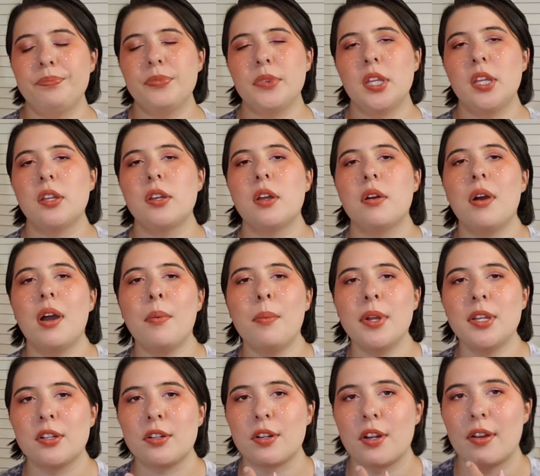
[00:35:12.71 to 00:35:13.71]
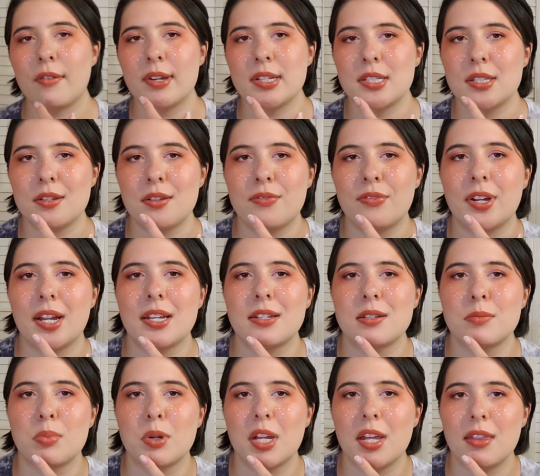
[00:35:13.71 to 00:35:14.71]
You know how when you're nervous and you forget
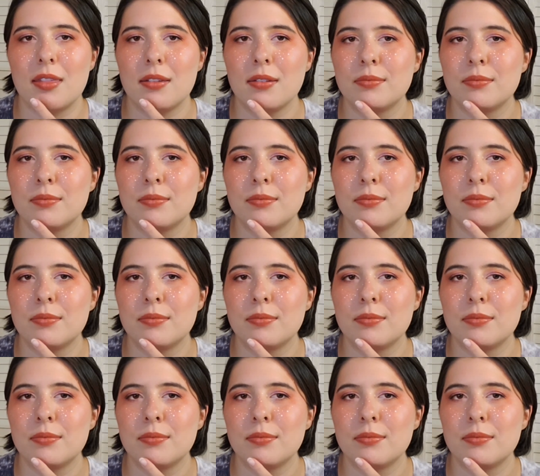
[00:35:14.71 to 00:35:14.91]
to breathe?